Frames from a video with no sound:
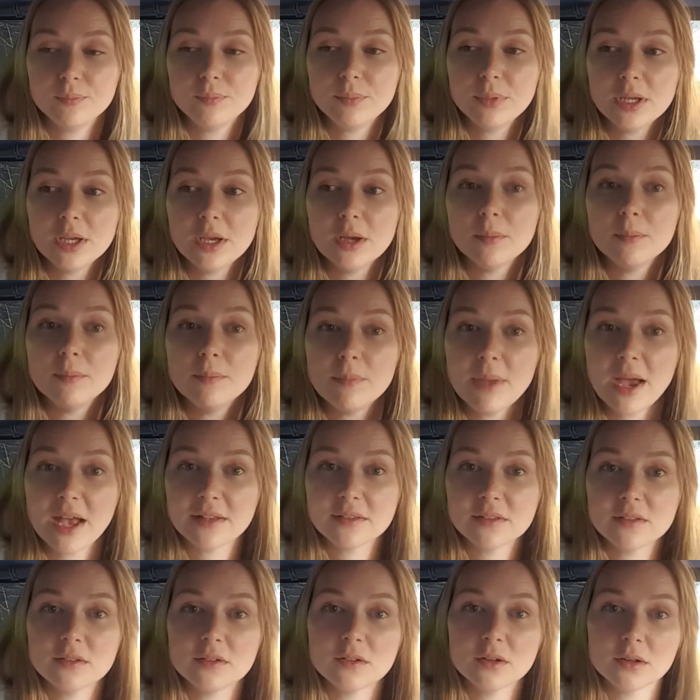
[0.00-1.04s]
be a
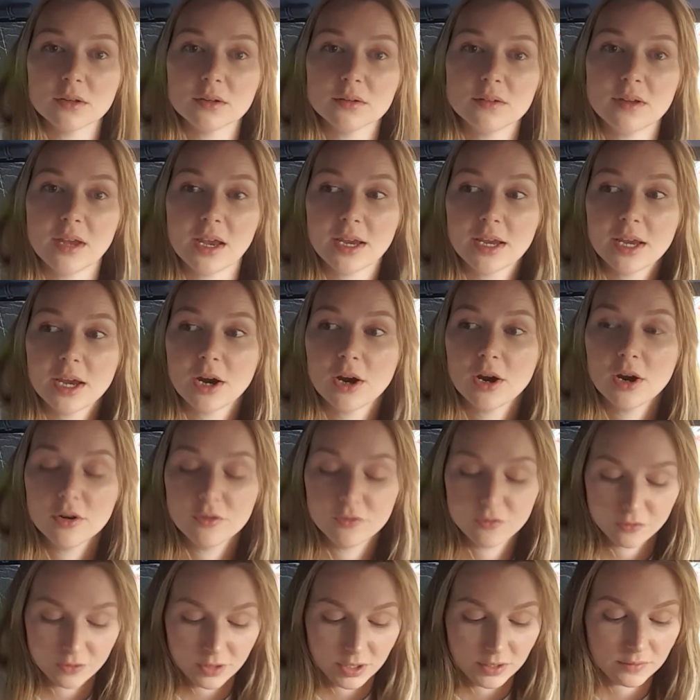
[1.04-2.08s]
mess to take care
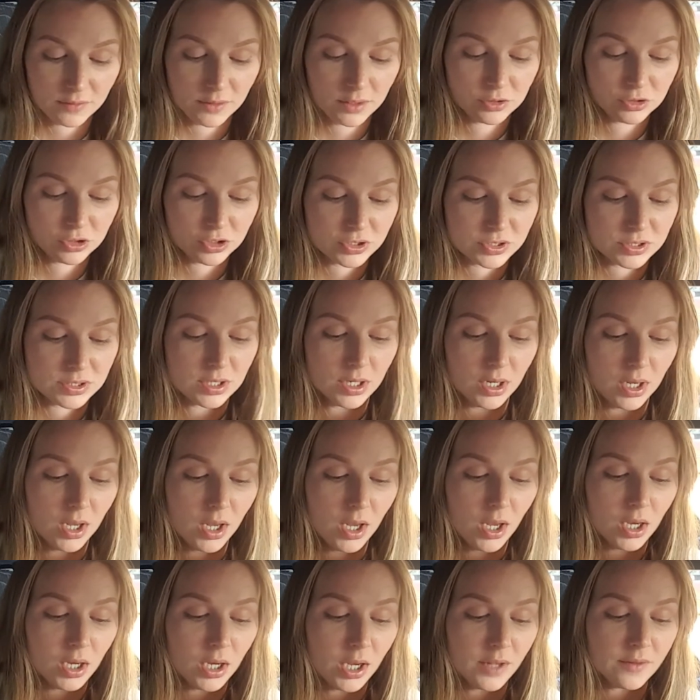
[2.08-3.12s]
of, because
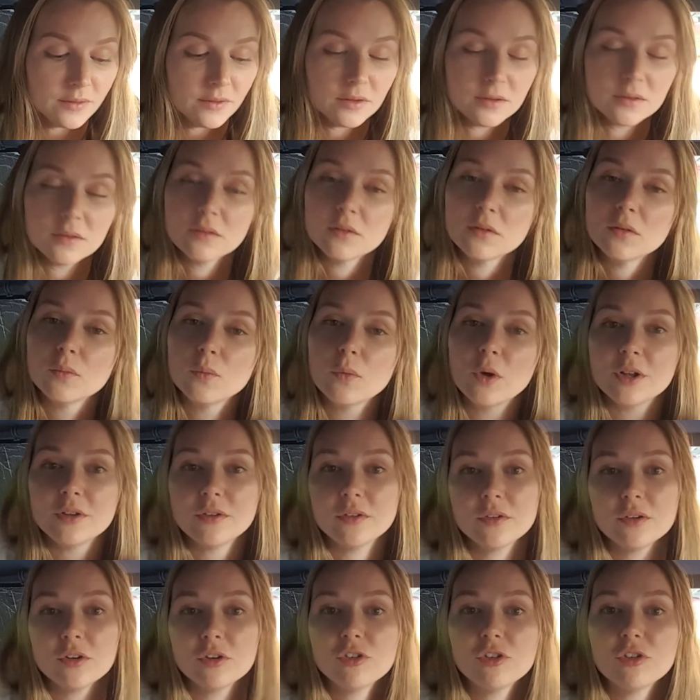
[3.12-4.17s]
it
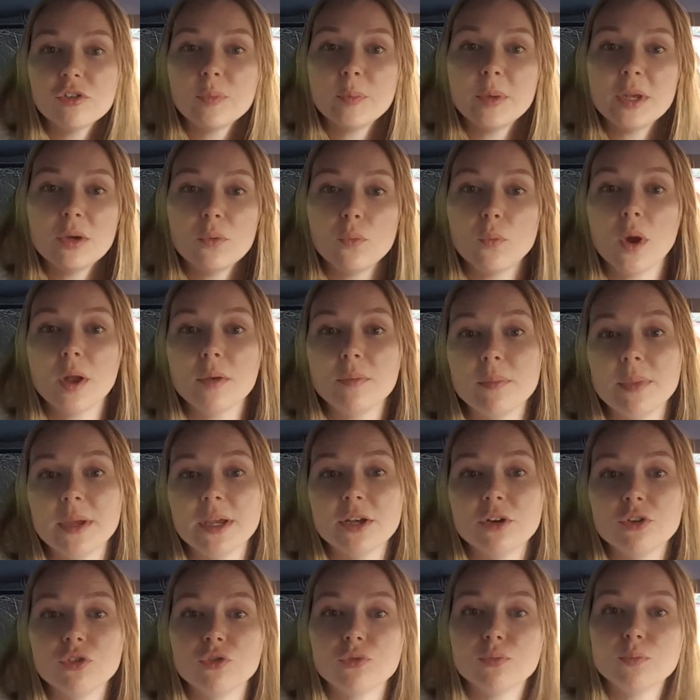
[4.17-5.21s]
wants to just be one
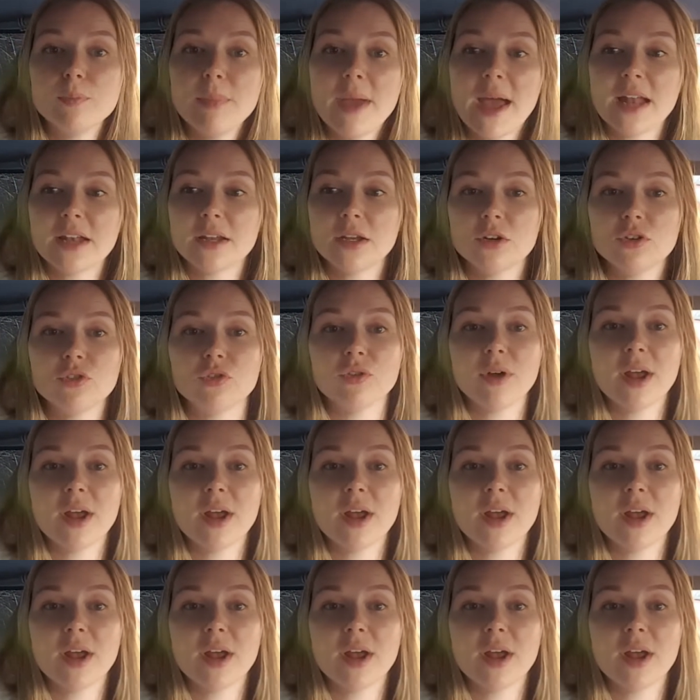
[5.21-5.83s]
big matted,